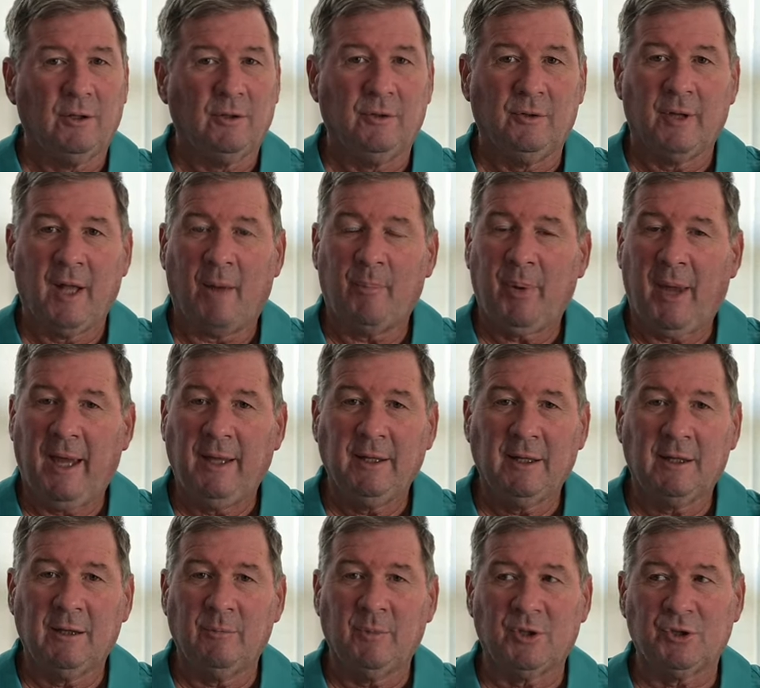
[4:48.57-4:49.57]
You're not paying
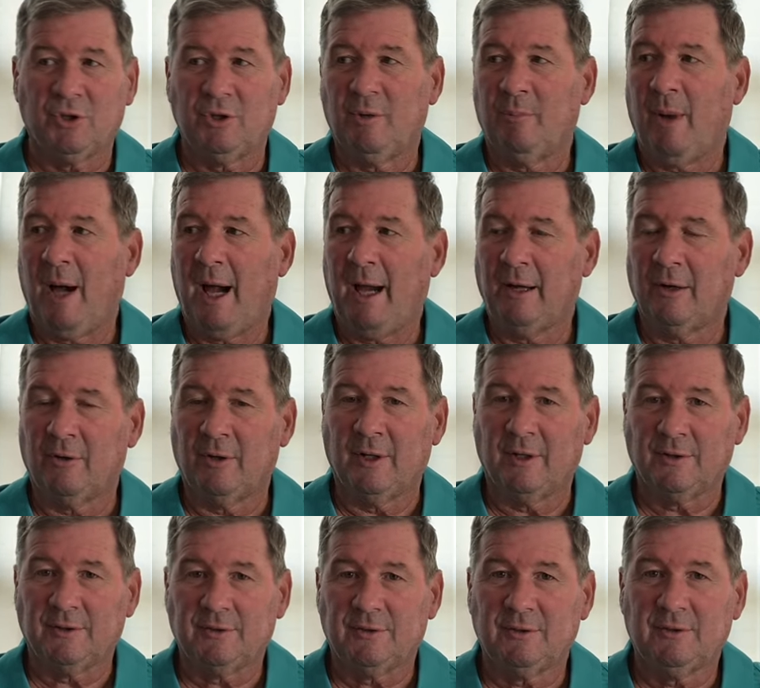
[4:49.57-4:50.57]
the commission, the buyer
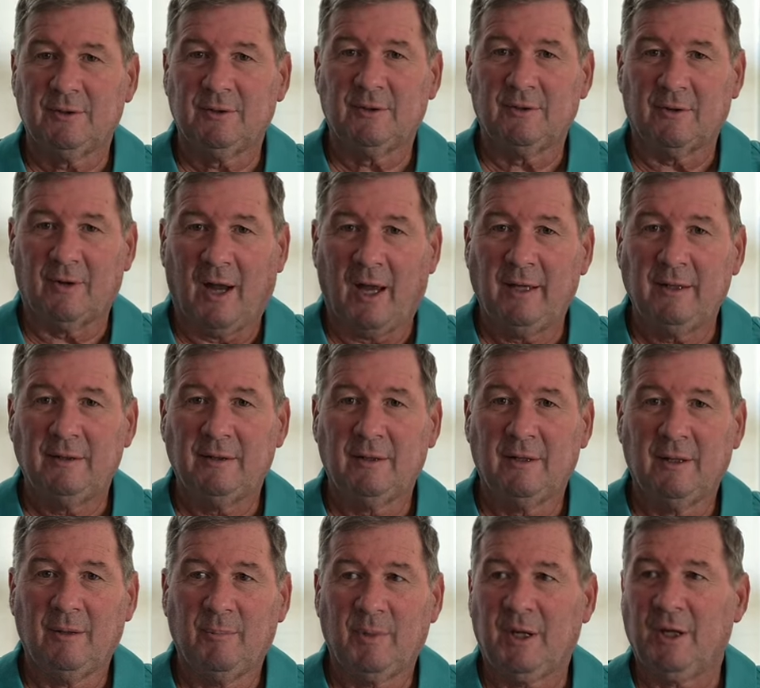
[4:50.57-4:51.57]
is, right?
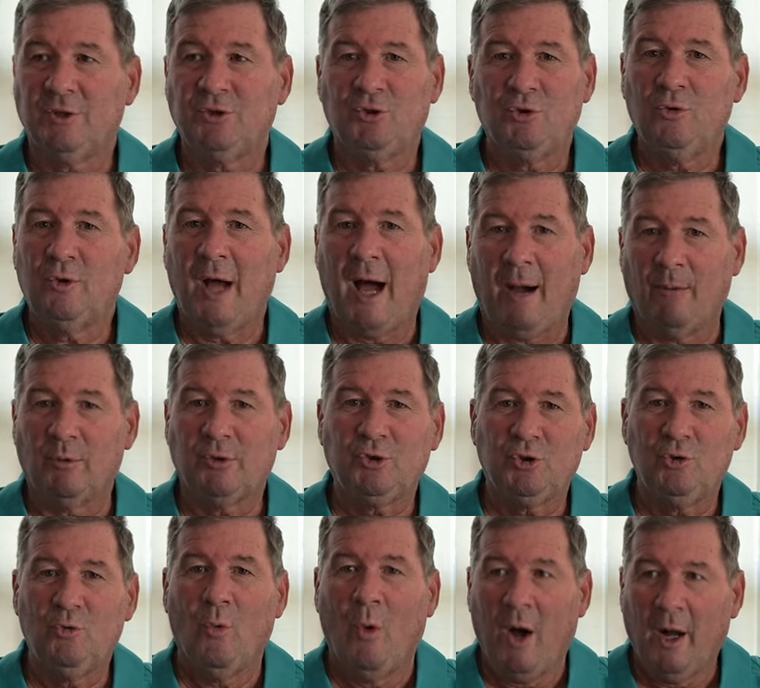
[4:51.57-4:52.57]
Because you got what
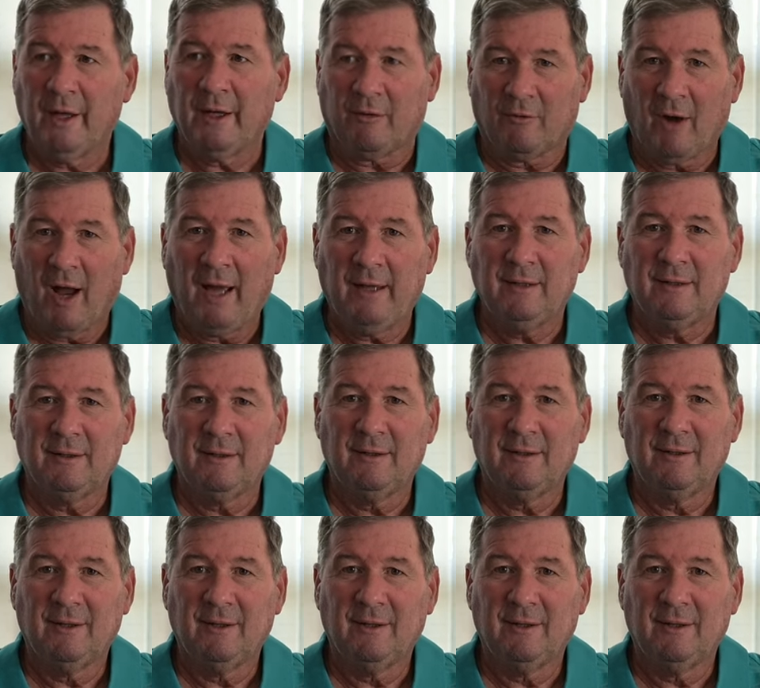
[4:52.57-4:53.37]
you wanted, right?